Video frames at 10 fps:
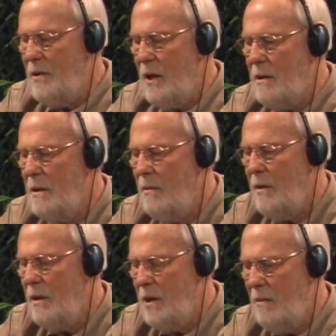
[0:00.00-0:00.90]
2
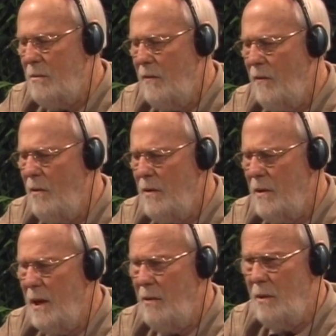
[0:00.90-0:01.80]
Timothy chapter 4, the
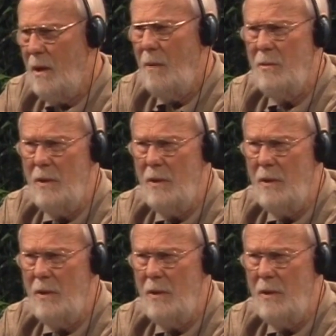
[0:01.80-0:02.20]
day will come